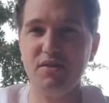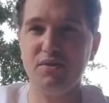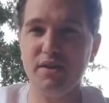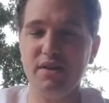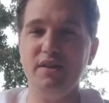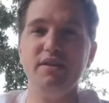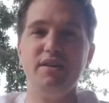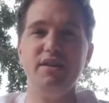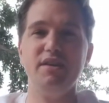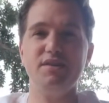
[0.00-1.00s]
grid
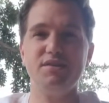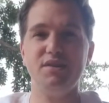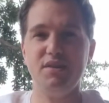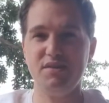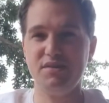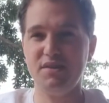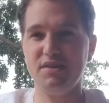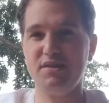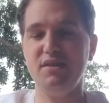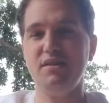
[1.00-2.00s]
is
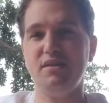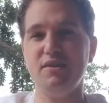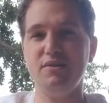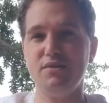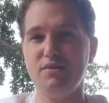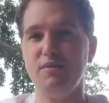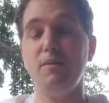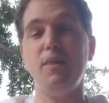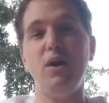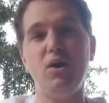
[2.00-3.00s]
16th notes
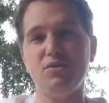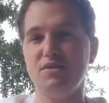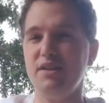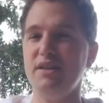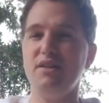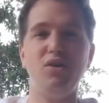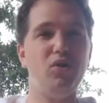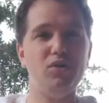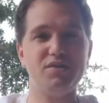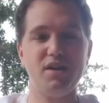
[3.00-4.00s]
alternating the
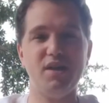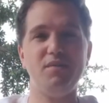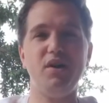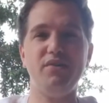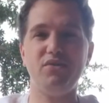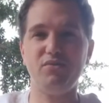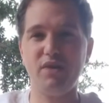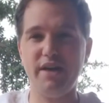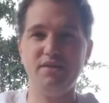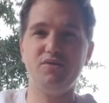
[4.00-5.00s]
whole time off the
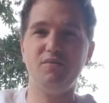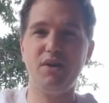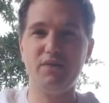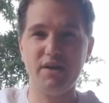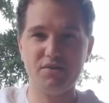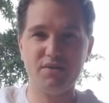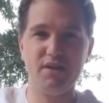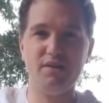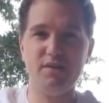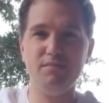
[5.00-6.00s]
right. So my right is right
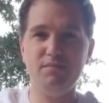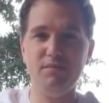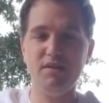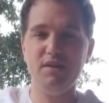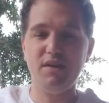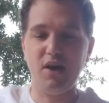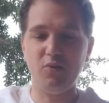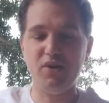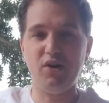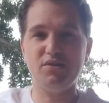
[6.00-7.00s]
here. I'll
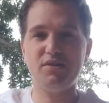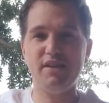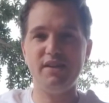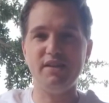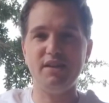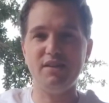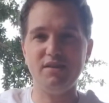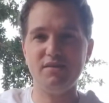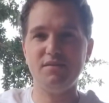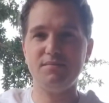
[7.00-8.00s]
be alternating like this.